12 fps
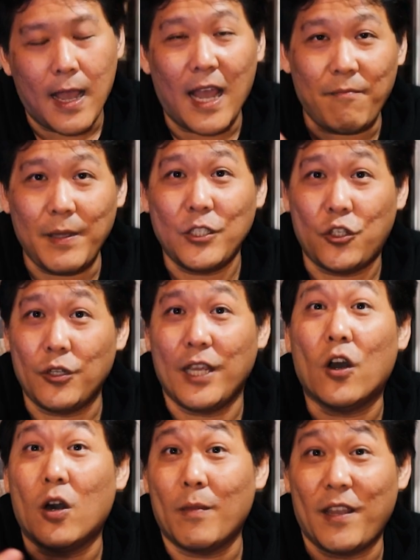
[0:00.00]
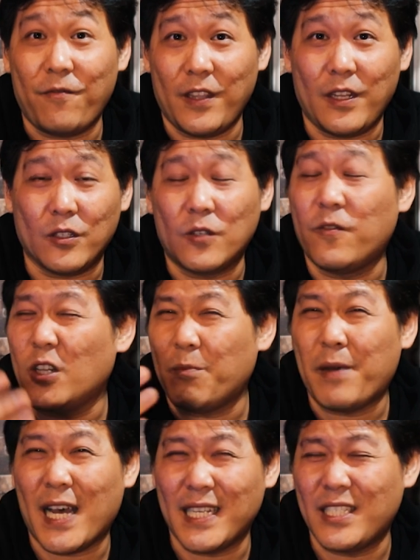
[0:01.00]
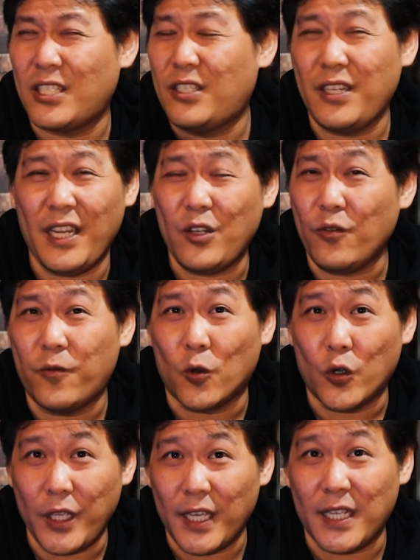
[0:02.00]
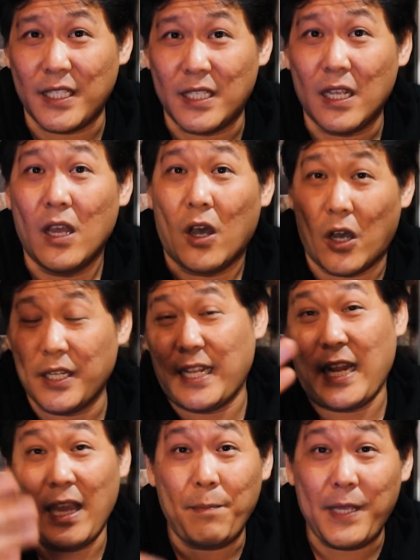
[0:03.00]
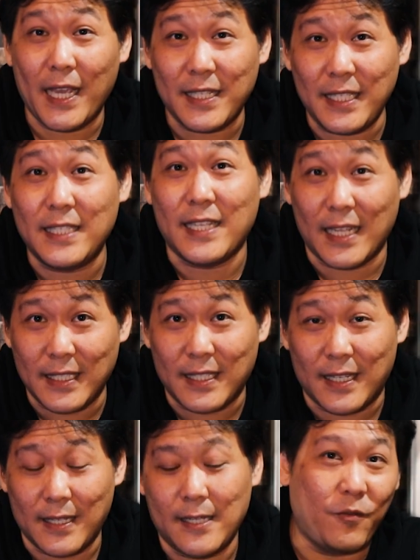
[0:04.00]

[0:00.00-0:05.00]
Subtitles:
I've been shooting all my videos for the past 3 to 4 years on an APS-C sensor.